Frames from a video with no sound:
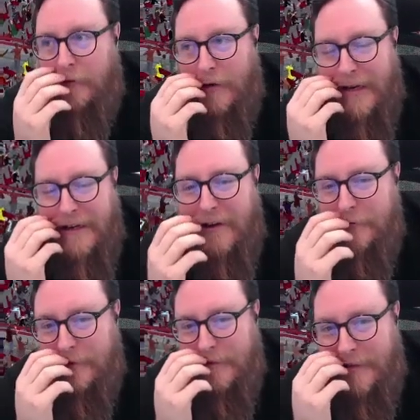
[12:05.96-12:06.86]
They've got it in the
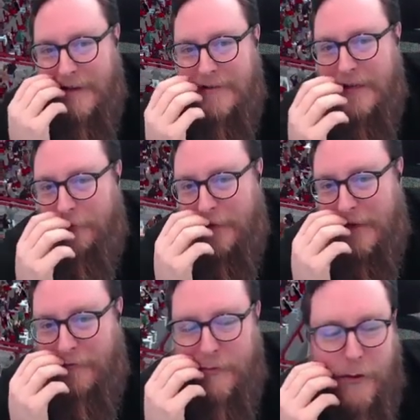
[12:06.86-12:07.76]
113th
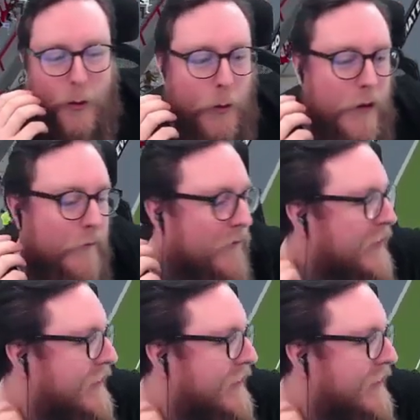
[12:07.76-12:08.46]
minute from a corner.